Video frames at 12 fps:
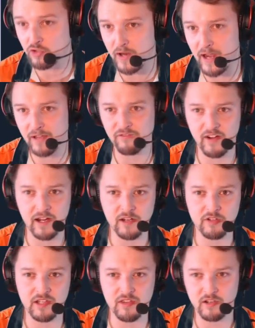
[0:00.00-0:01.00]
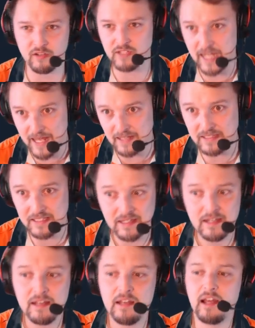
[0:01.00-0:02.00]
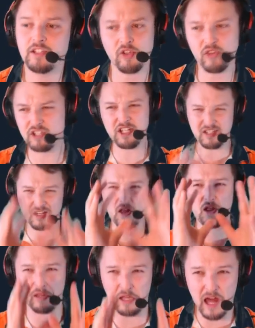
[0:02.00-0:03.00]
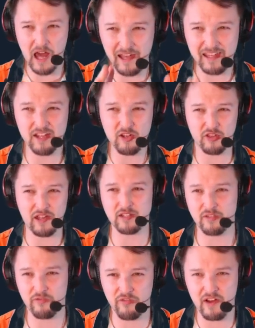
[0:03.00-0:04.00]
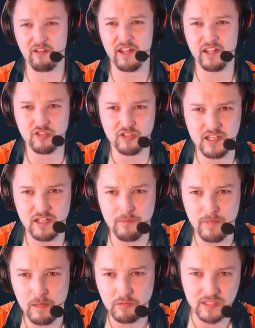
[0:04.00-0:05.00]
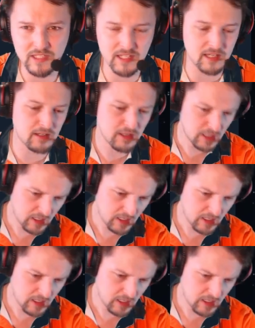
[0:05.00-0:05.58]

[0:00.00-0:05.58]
Dragonfires in their decks. And so there's just a lot here that is very interesting to be able to see.